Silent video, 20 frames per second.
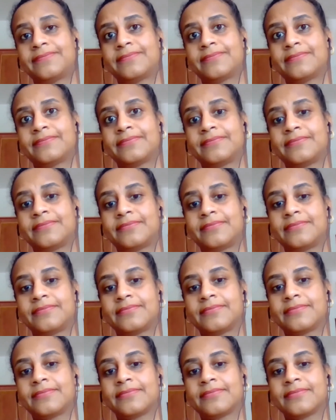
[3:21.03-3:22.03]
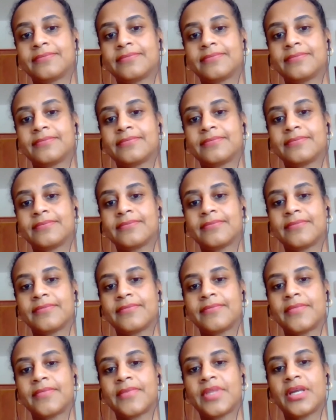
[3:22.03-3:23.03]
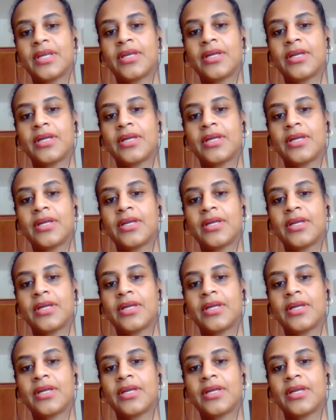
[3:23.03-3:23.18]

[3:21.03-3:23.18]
No one is speaking in this clip.